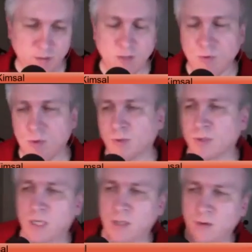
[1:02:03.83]

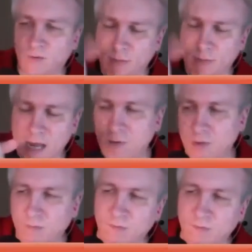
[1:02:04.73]
subscription either from now
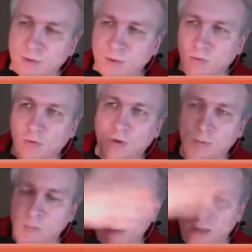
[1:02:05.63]
into the future, or
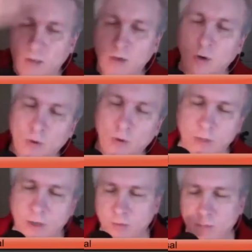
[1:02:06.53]
maybe
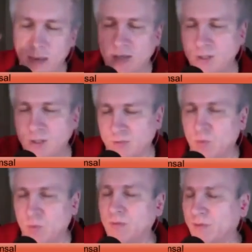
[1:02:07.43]
earlier batches of
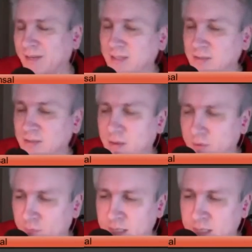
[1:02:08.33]
12 at a discounted
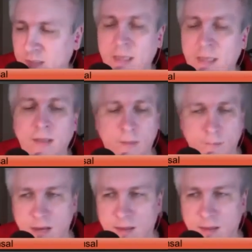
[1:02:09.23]
rate. You can
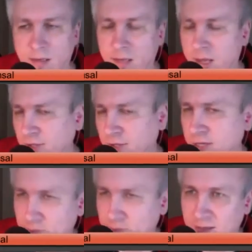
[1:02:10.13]
buy that online at
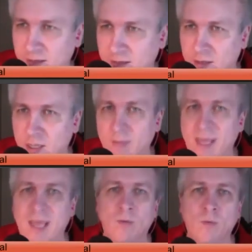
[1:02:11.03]
jsmag.com,
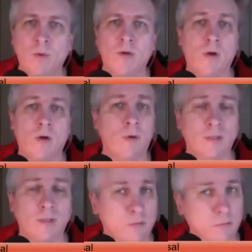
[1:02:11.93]
and we're
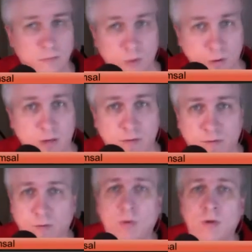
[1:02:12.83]
always looking
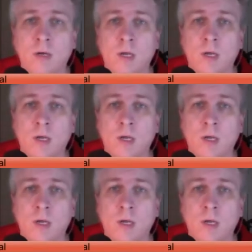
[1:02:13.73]
for